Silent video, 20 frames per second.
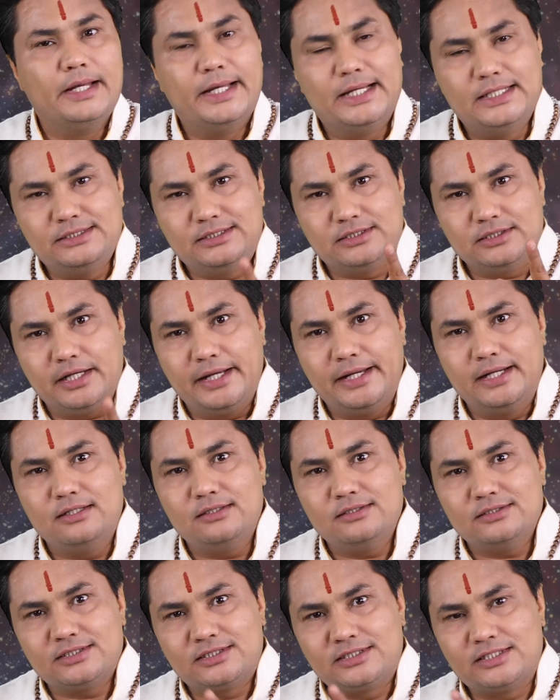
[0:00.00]
is in
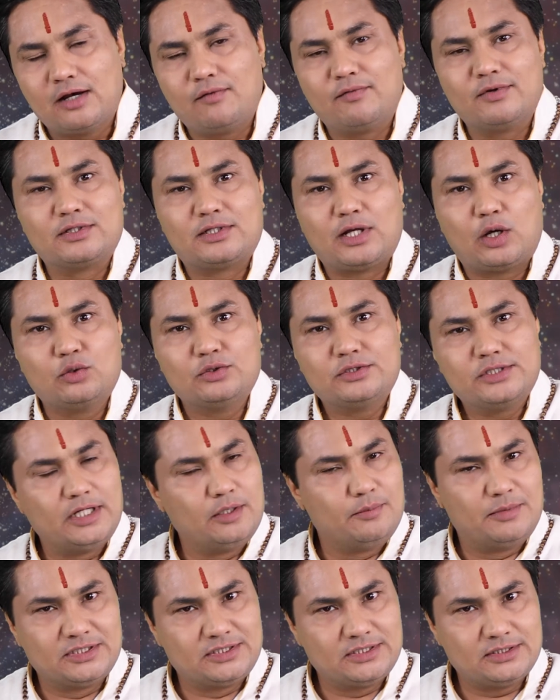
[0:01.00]
7th house
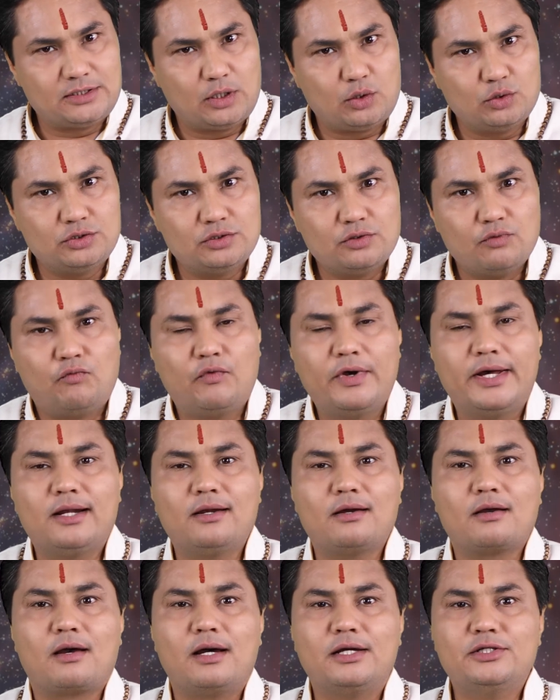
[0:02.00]
in business house where
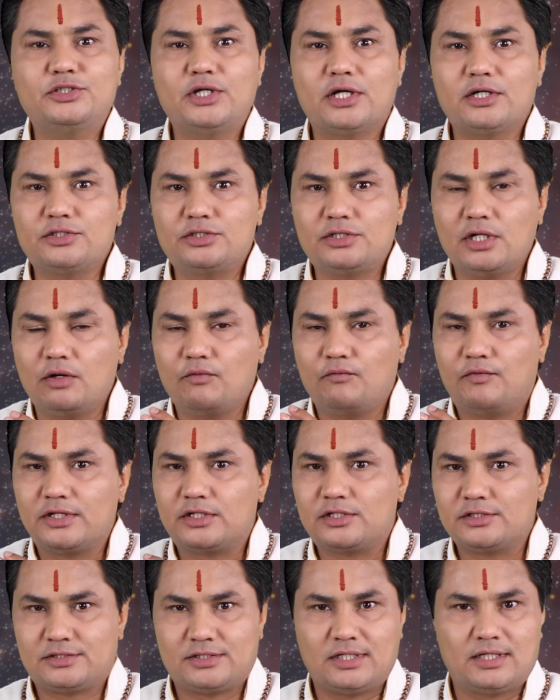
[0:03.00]
a conjunction
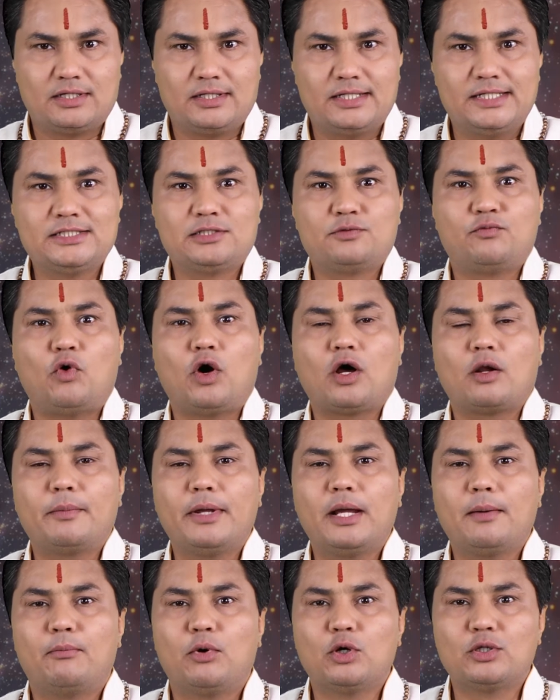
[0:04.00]
with the sun is
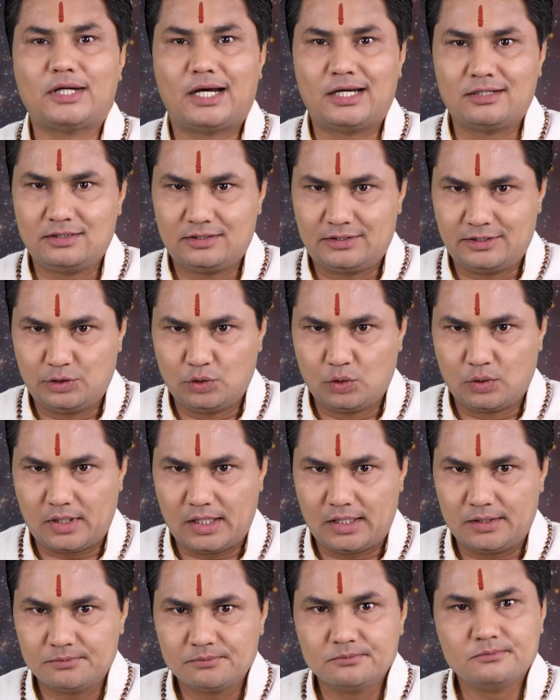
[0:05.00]
forming both aditya
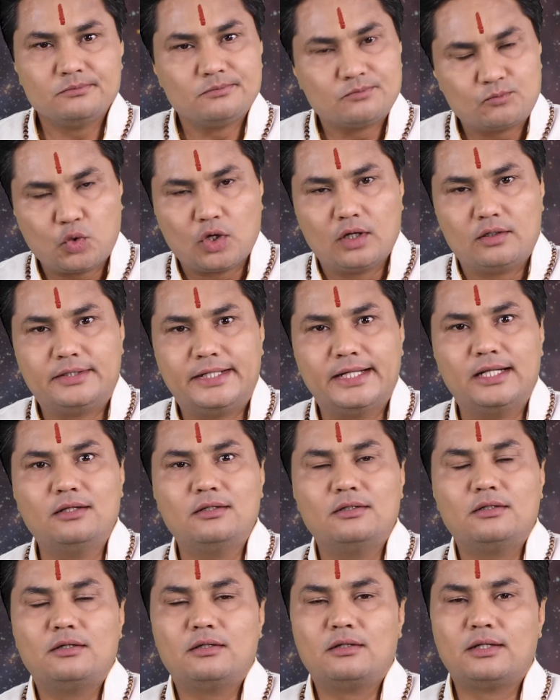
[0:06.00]
yoga
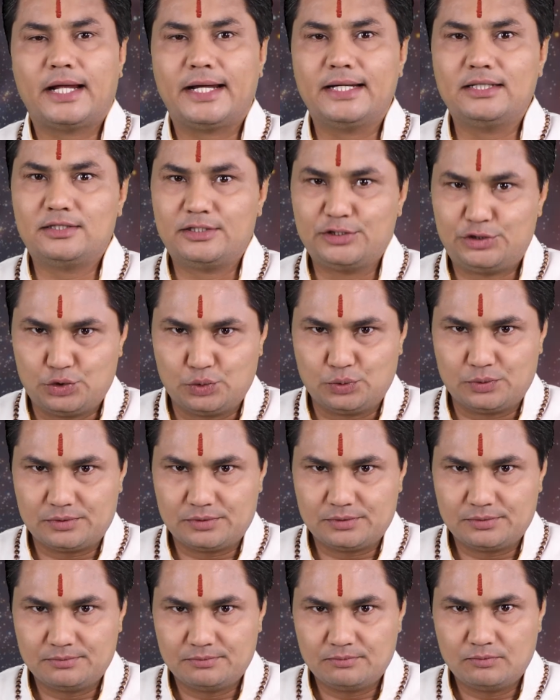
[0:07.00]
till 9th june
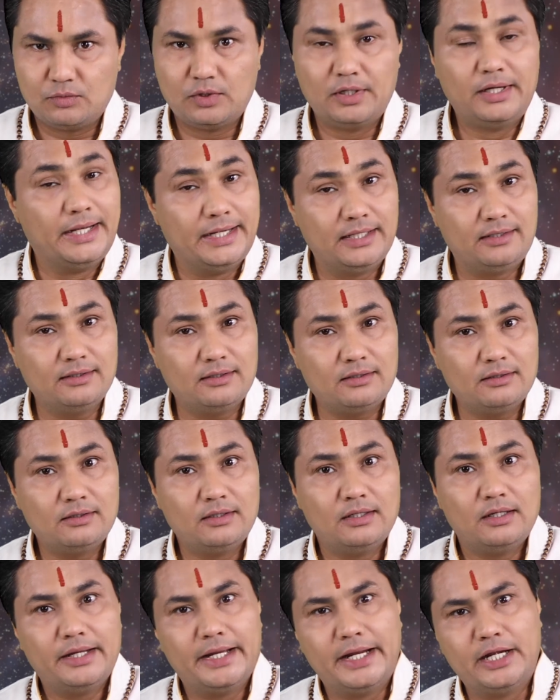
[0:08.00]
later
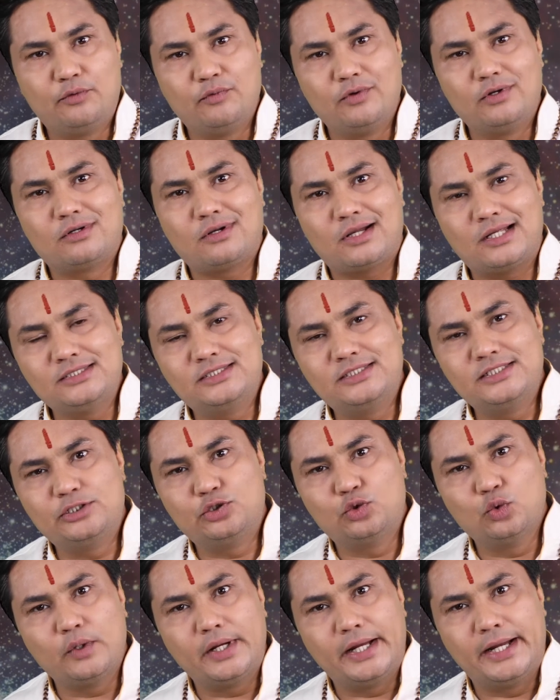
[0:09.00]
it will
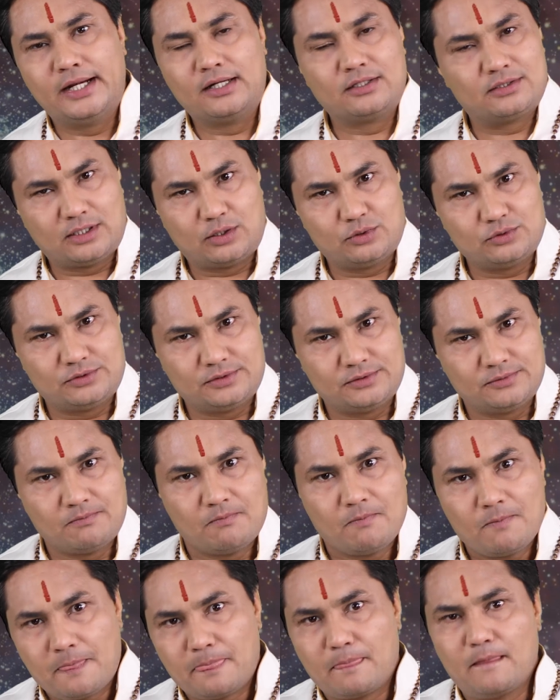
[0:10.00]
transit to 8th house
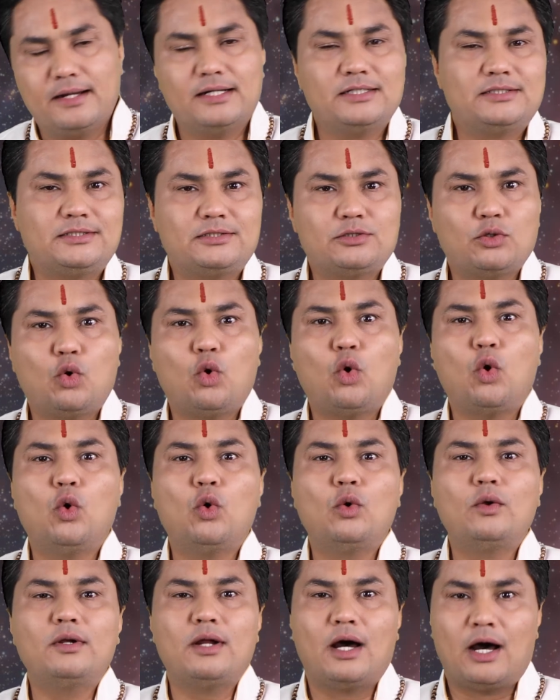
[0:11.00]
its
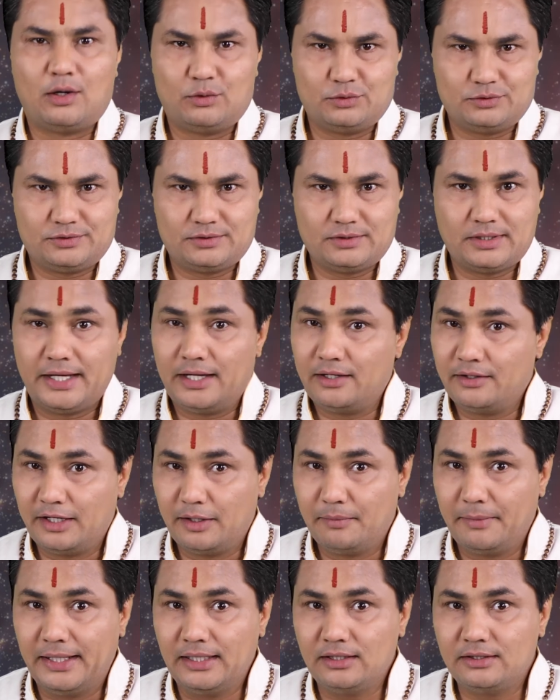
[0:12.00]
own house and
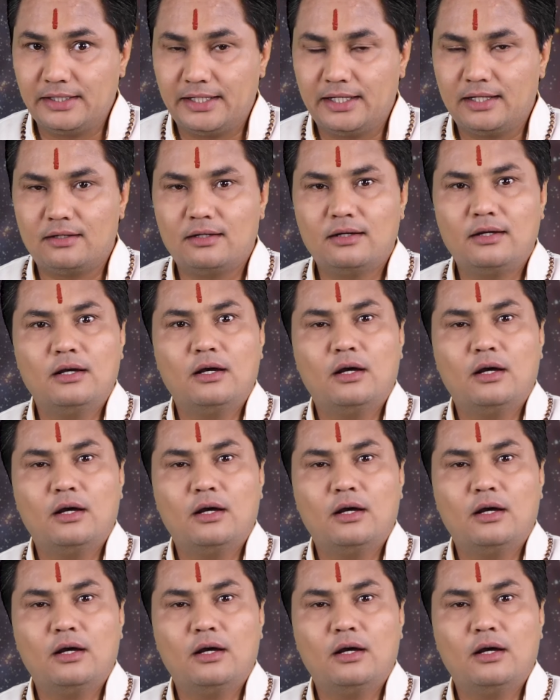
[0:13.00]
remain there